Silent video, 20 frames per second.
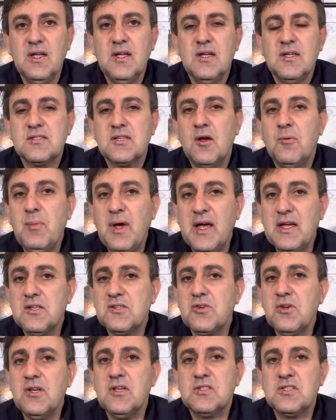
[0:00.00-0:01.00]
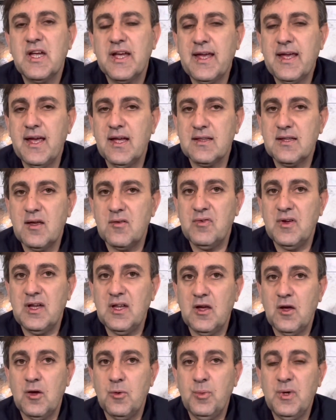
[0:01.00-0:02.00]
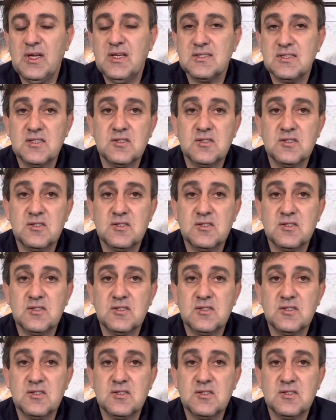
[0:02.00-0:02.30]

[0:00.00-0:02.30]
So make sure you check out that video because